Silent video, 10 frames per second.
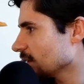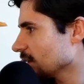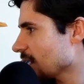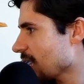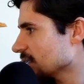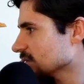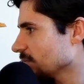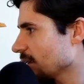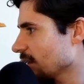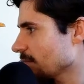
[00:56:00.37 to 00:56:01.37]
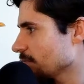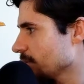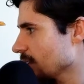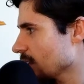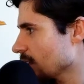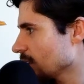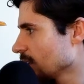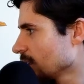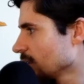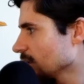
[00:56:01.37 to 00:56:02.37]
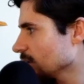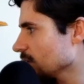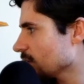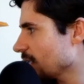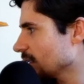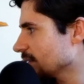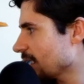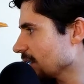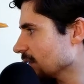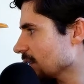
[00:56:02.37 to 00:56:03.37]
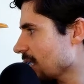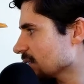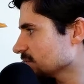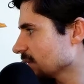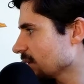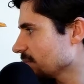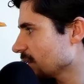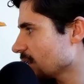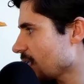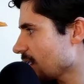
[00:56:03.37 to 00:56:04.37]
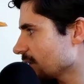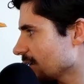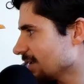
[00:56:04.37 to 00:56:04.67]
last bit of beer? You ain't taking the last bit of beer, are ya?"